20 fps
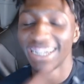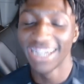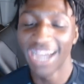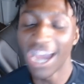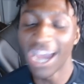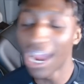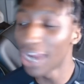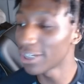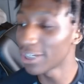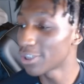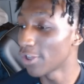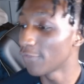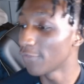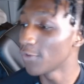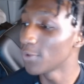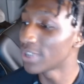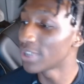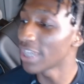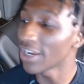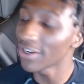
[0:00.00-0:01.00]
All right, so if
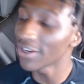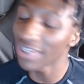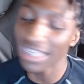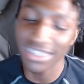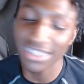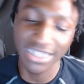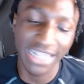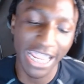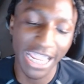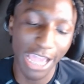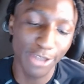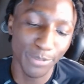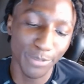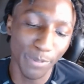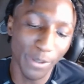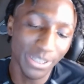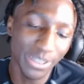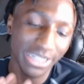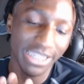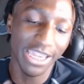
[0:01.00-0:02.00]
you was here yesterday, I was
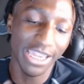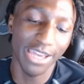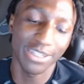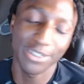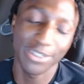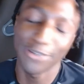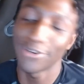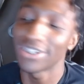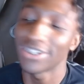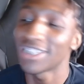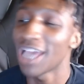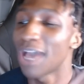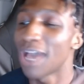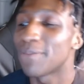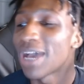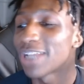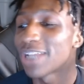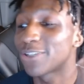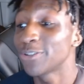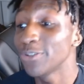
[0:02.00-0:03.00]
posting y'all a story time.
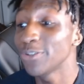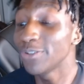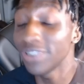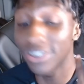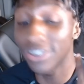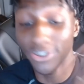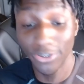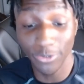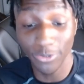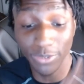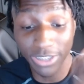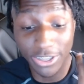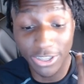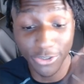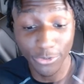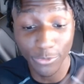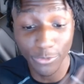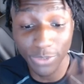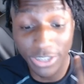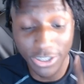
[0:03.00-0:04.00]
I truly, truly,
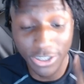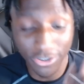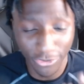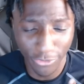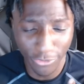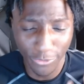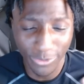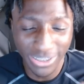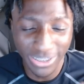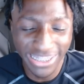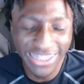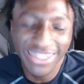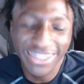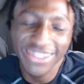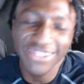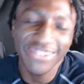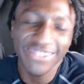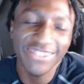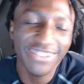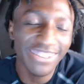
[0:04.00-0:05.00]
truly, truly,
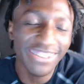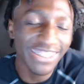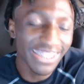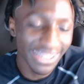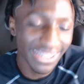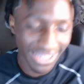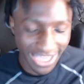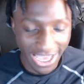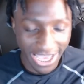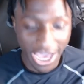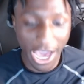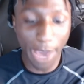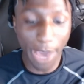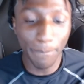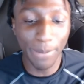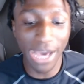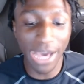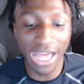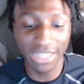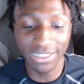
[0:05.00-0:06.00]
truly
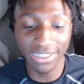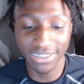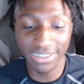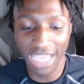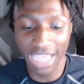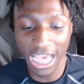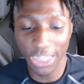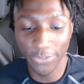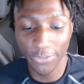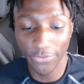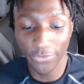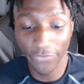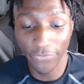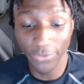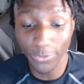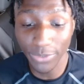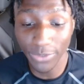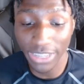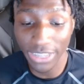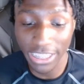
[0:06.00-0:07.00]
apologize for
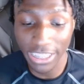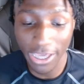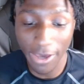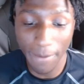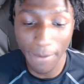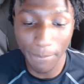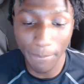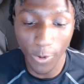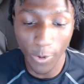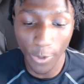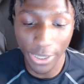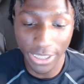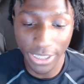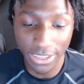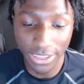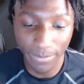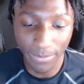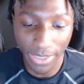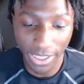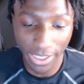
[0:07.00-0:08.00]
fluking y'all boys,
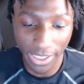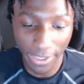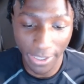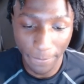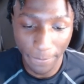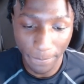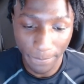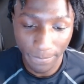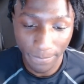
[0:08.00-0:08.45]
man.